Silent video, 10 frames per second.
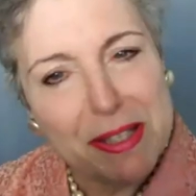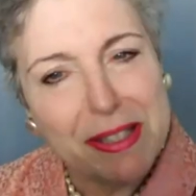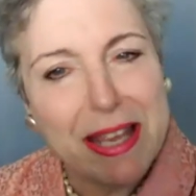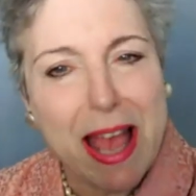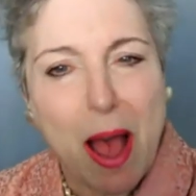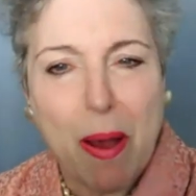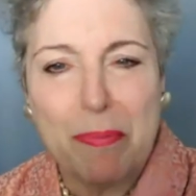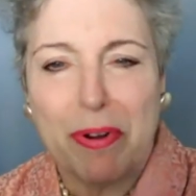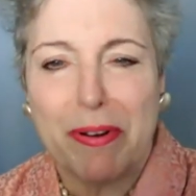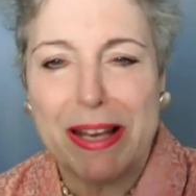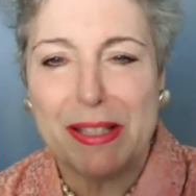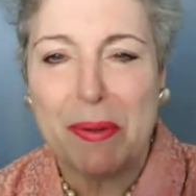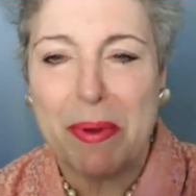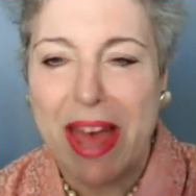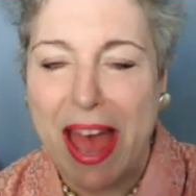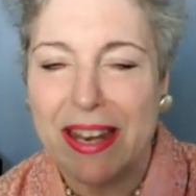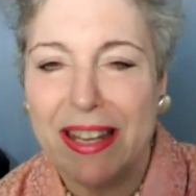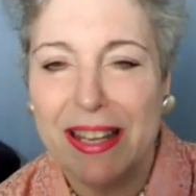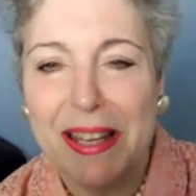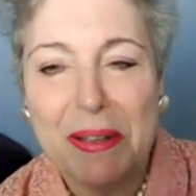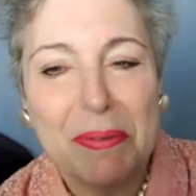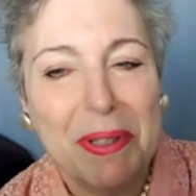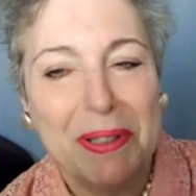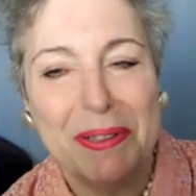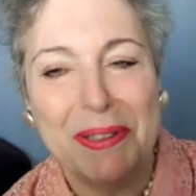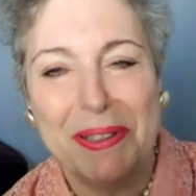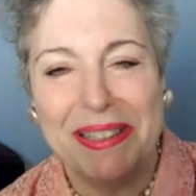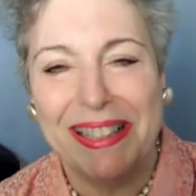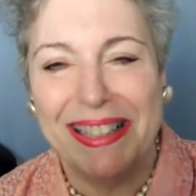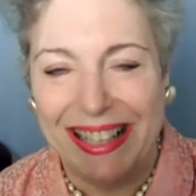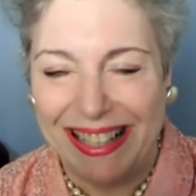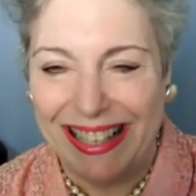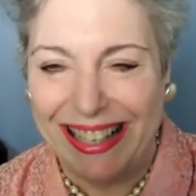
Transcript: and see how I'm progressing with that.